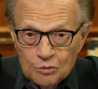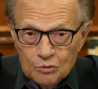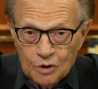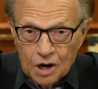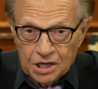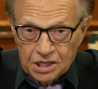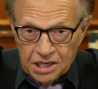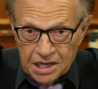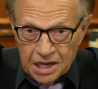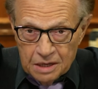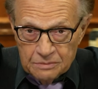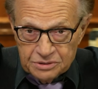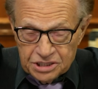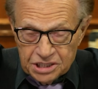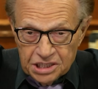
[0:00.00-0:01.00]

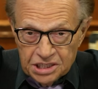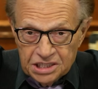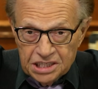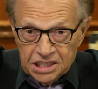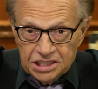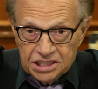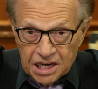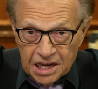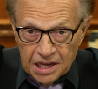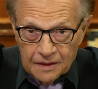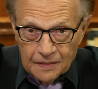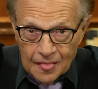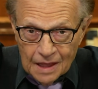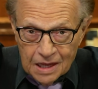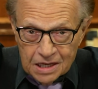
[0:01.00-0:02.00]
Run-DMC. T.J.
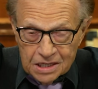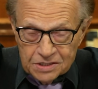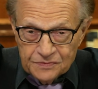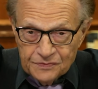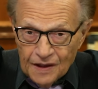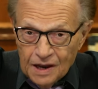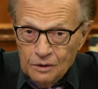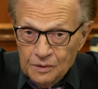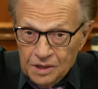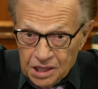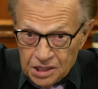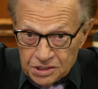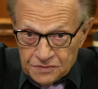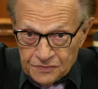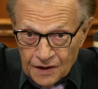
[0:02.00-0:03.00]
is following
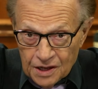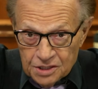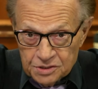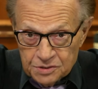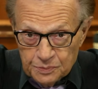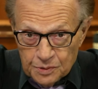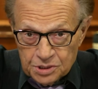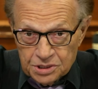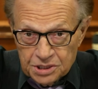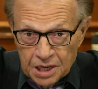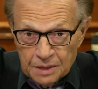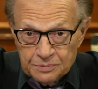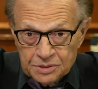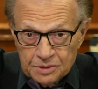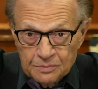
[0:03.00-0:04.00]
in his father's
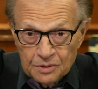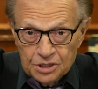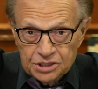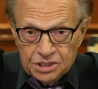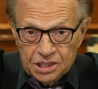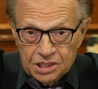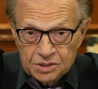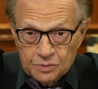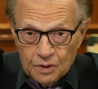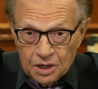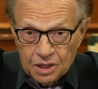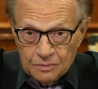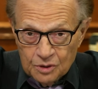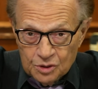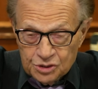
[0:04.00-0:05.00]
footsteps, emerging as one
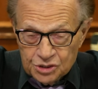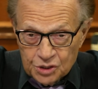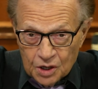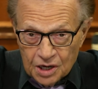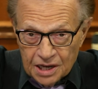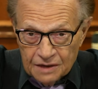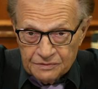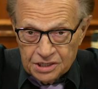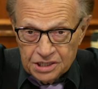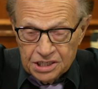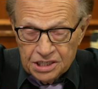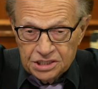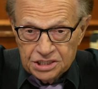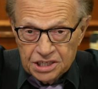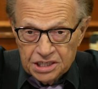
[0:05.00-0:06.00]
of the most sought-after
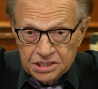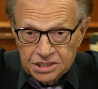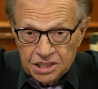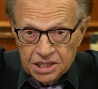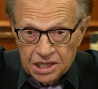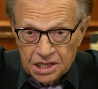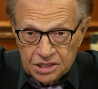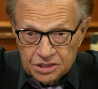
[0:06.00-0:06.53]
DJs in the